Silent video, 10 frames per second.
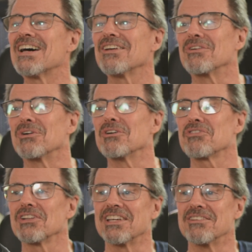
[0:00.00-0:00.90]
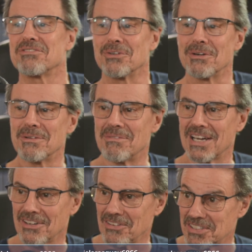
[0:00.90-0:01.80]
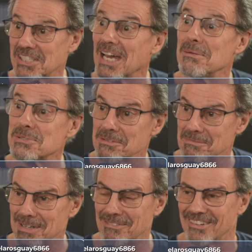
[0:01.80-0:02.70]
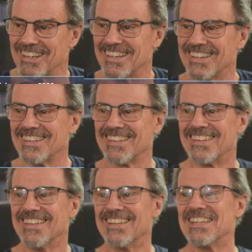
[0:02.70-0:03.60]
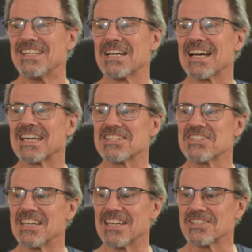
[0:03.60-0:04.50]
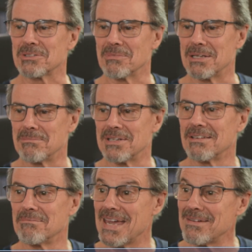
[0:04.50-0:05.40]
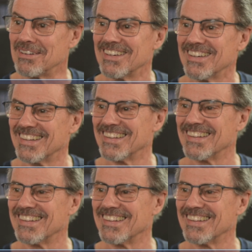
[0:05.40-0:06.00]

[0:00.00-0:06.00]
Now that we're fully informed about all the types of memory, I guess the answer might be maybe.